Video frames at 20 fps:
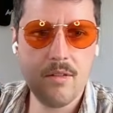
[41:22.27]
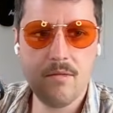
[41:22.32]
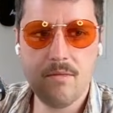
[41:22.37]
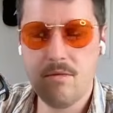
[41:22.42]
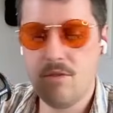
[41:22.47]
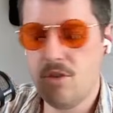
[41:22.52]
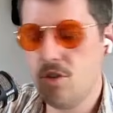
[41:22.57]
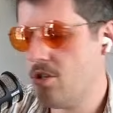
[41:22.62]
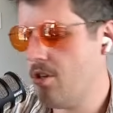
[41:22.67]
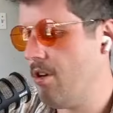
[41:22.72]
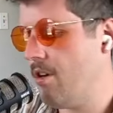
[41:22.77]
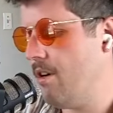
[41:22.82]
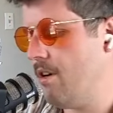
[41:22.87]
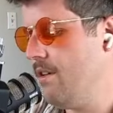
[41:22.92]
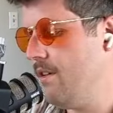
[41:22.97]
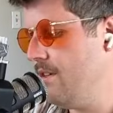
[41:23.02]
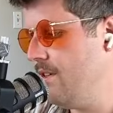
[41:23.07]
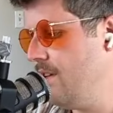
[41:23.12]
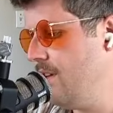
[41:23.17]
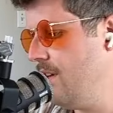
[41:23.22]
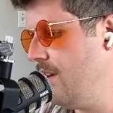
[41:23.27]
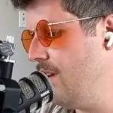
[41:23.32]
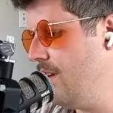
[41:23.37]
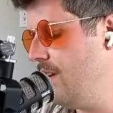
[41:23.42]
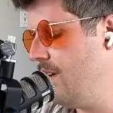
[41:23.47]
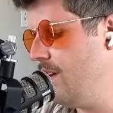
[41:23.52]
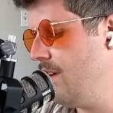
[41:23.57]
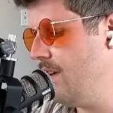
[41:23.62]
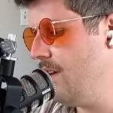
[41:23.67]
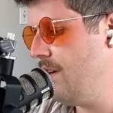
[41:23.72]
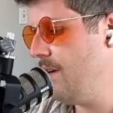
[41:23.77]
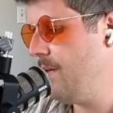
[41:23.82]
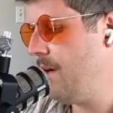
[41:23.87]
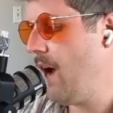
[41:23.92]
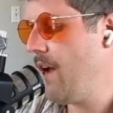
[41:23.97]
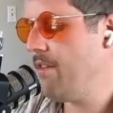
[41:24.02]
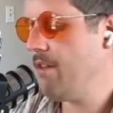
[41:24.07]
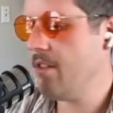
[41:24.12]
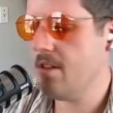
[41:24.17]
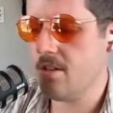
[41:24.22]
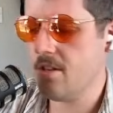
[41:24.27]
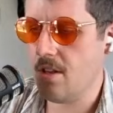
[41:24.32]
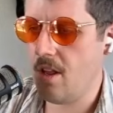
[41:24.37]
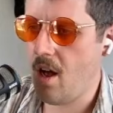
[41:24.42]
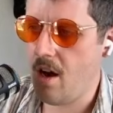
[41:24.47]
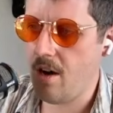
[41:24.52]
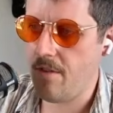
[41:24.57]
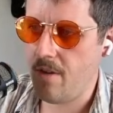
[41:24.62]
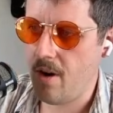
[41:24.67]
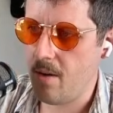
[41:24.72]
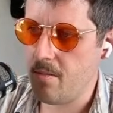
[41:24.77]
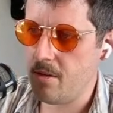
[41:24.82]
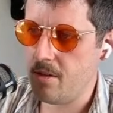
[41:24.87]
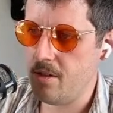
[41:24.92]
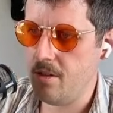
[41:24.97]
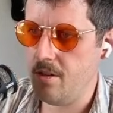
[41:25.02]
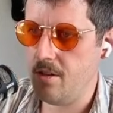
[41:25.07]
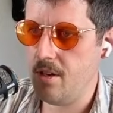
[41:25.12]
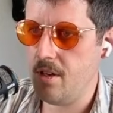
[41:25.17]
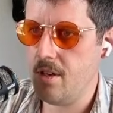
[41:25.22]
Sure. I think there's a lot of opportunity.